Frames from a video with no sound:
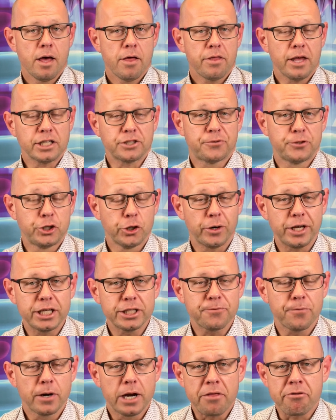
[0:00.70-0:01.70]
Thanks for joining us
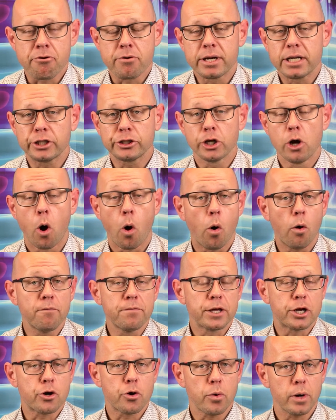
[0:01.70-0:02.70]
for another edition of
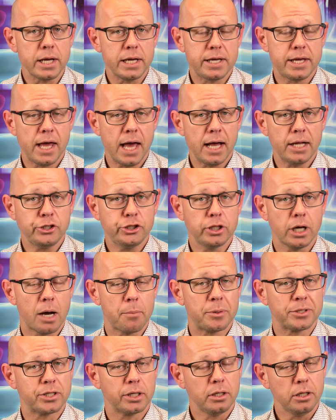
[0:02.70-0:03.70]
the Creek
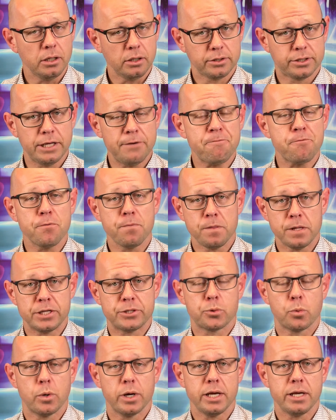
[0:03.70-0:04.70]
Catch-Up. It's a little different
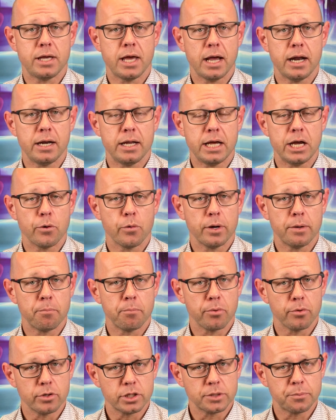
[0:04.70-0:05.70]
this weekend here in
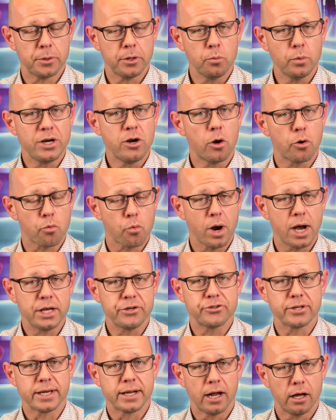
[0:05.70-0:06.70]
Brisbane. We're not
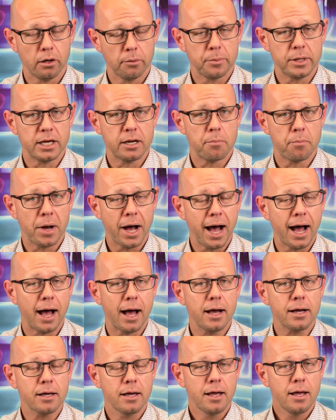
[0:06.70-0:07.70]
racing at Albion
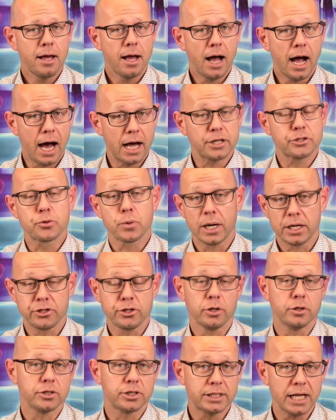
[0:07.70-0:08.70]
Park. Harness
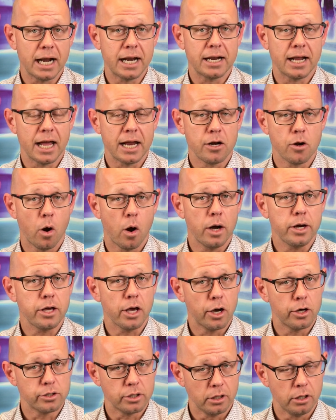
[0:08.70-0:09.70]
racing on Saturday night
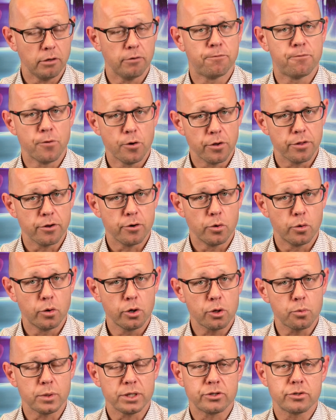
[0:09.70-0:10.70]
goes a little further
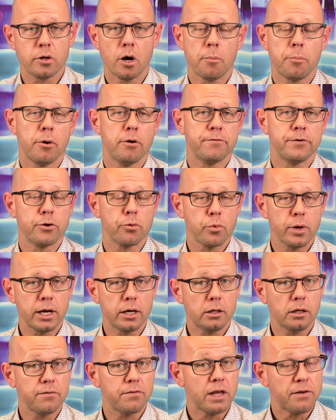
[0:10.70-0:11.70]
north. We stop off at
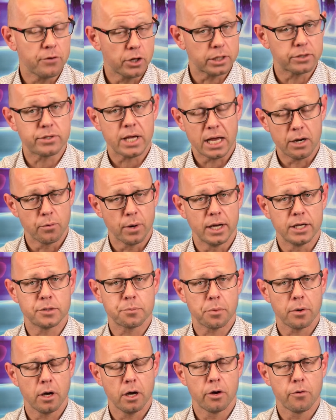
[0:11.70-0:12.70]
Redcliffe. They've got a 10-race
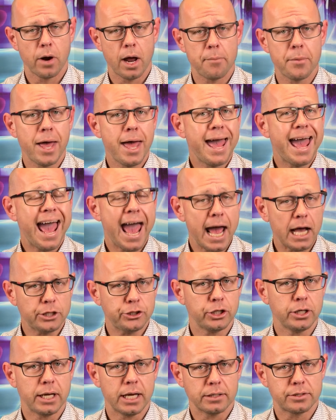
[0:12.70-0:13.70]
program.
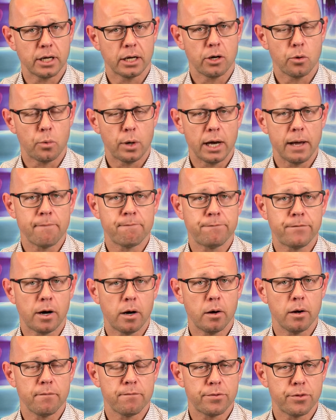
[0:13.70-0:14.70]
Action gets underway at
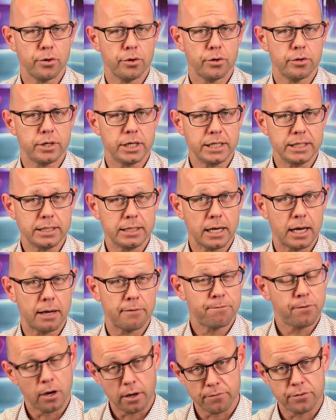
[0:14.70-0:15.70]

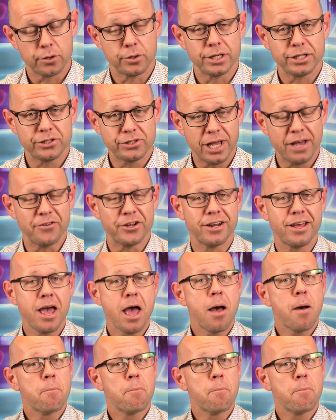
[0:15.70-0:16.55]
5:37.